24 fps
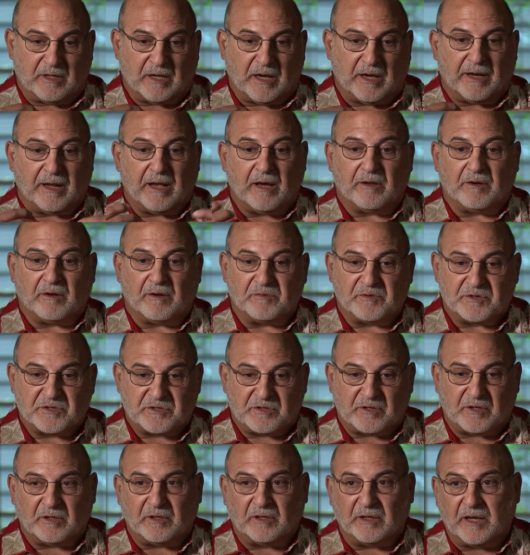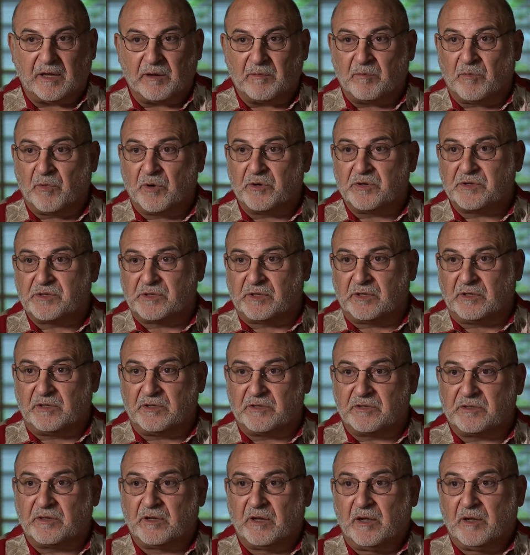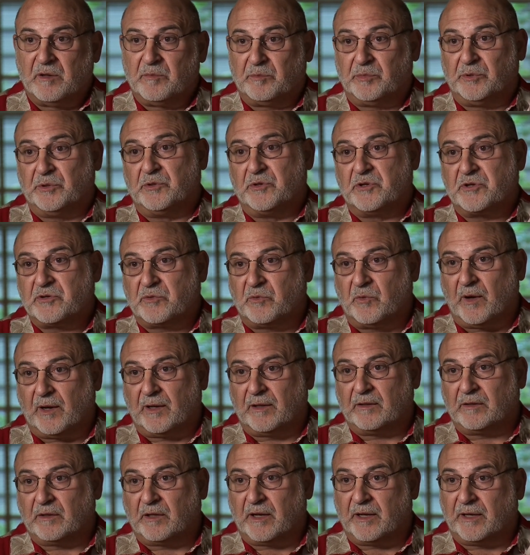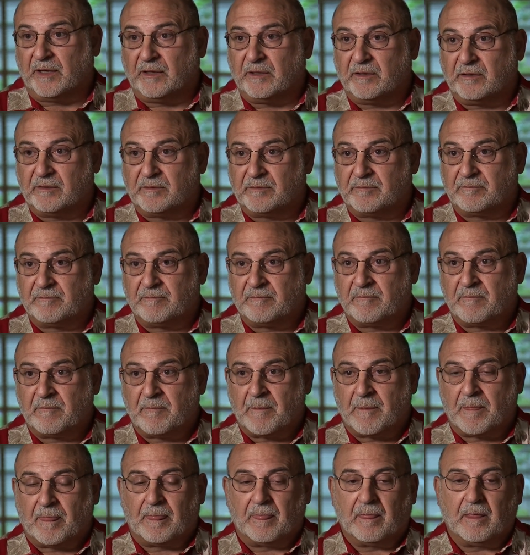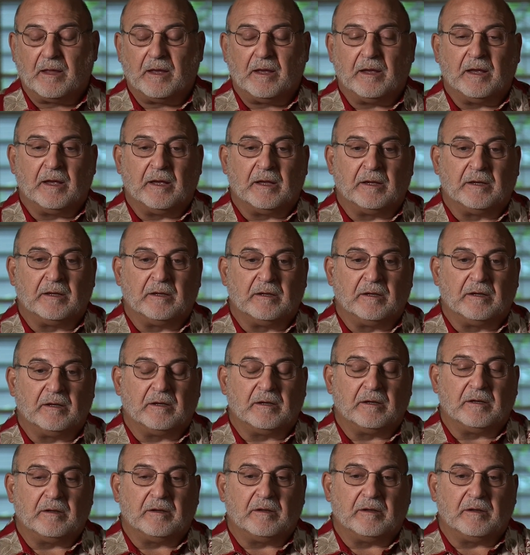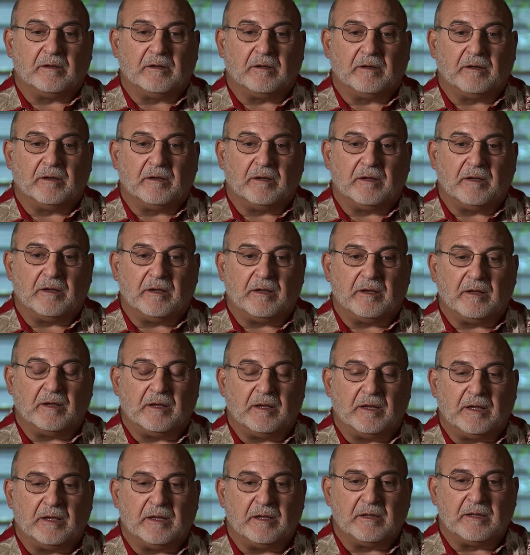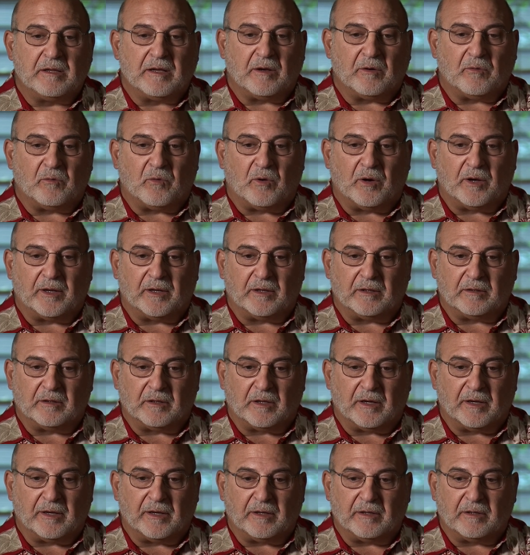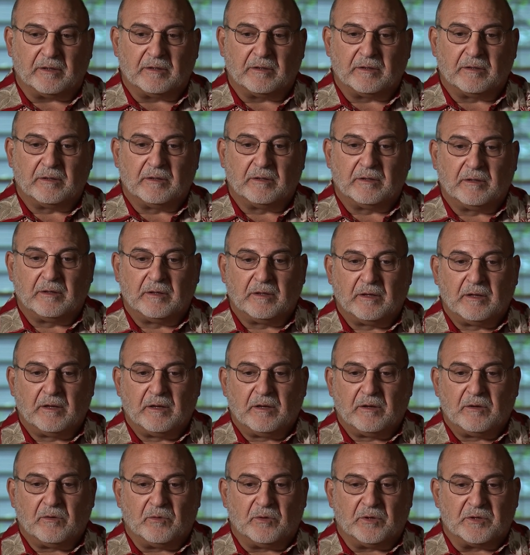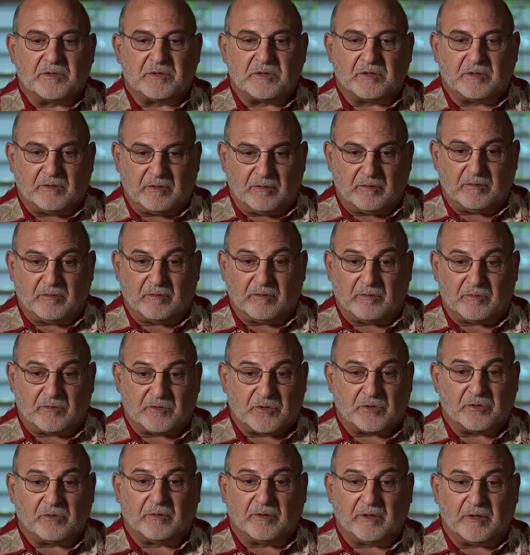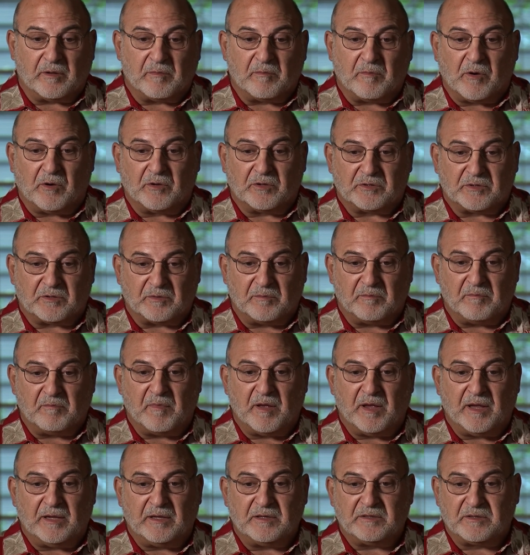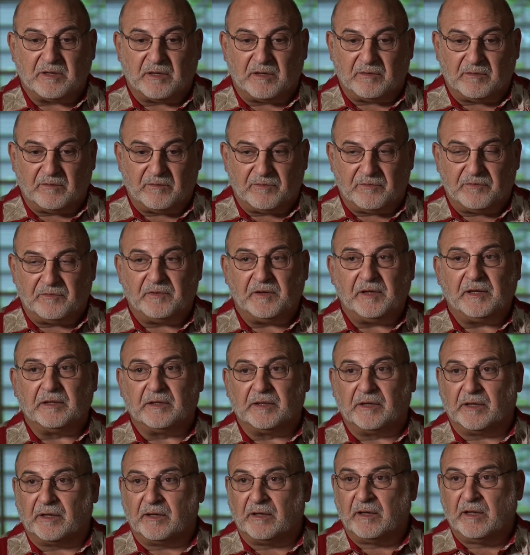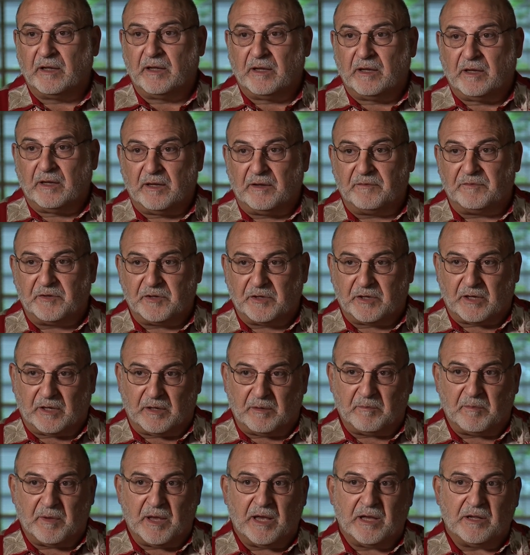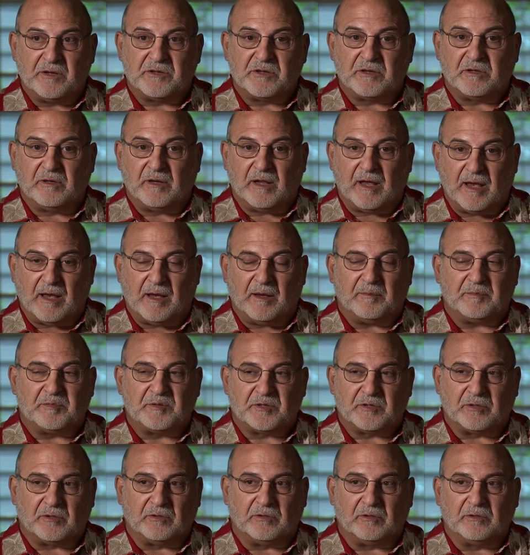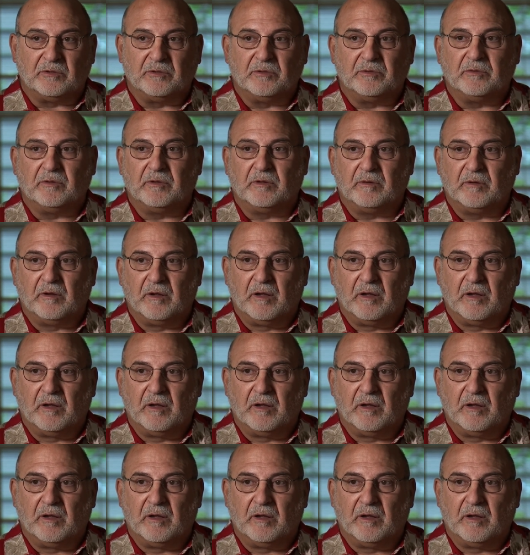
got out, I was suddenly immersed in this bluish-white light. And in that white light was truly the most amazing feeling. If you could imagine absolute